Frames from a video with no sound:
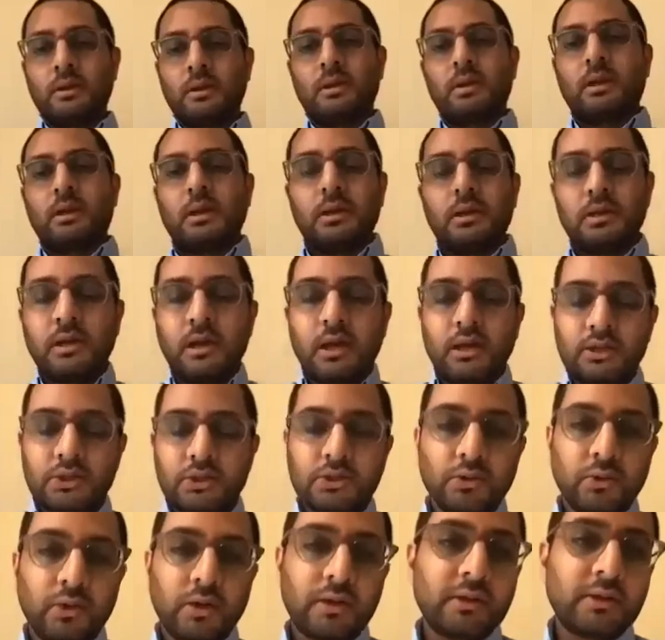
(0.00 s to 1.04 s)
Yeah,
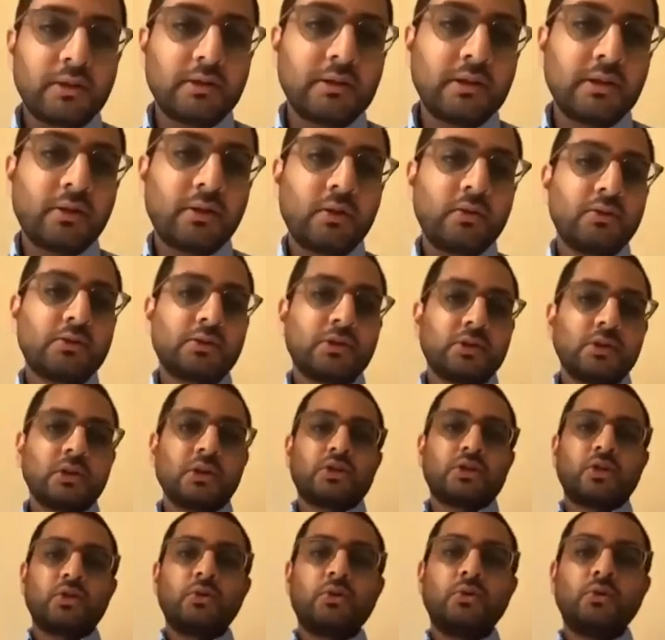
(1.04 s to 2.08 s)
sure. And those are the
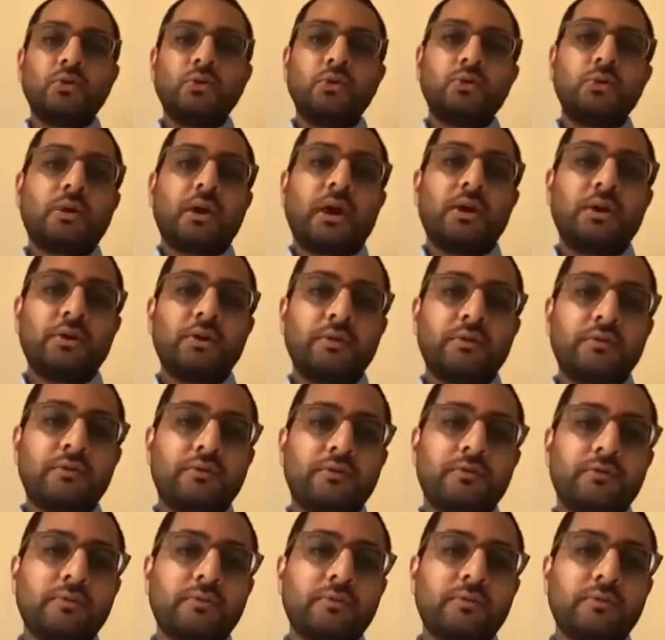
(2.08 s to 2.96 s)
two kind of,